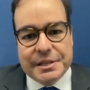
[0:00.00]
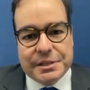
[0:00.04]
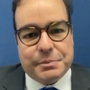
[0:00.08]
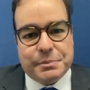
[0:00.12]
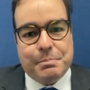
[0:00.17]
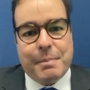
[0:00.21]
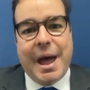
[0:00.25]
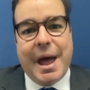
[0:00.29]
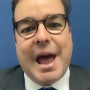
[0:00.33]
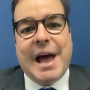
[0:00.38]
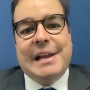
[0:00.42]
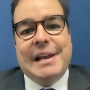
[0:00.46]

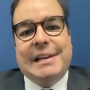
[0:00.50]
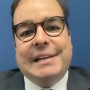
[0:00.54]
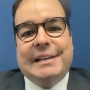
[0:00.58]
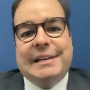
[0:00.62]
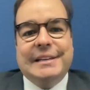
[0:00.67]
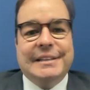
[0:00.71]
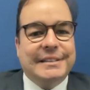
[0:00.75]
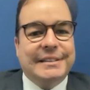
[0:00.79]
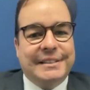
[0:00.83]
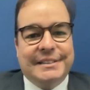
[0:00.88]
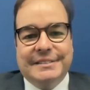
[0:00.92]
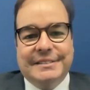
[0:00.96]
smelly. Okay.
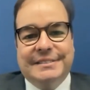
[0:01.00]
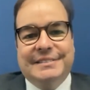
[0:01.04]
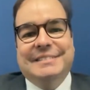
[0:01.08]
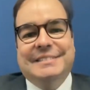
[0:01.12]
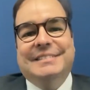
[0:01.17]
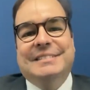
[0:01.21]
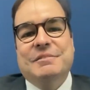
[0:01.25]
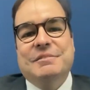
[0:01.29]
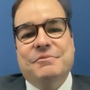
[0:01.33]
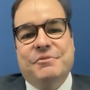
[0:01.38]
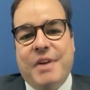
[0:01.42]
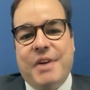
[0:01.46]

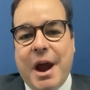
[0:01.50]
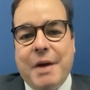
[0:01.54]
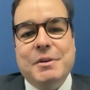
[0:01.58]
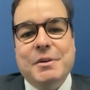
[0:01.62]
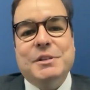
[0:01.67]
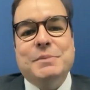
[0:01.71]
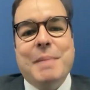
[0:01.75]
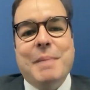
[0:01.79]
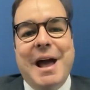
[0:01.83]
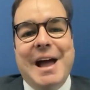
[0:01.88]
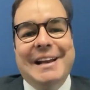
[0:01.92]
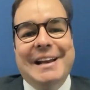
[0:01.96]
Very.
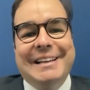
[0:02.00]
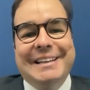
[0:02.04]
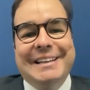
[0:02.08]
Okay.